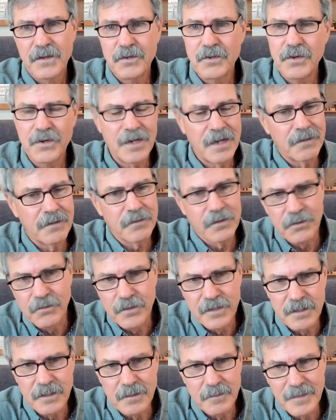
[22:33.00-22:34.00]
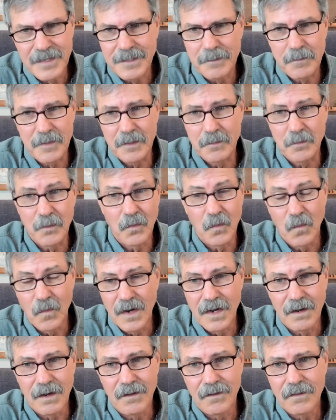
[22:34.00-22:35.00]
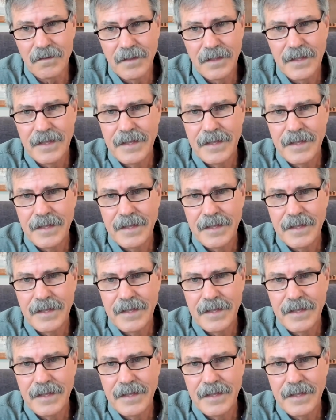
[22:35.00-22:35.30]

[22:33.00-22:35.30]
you're never going to make people well.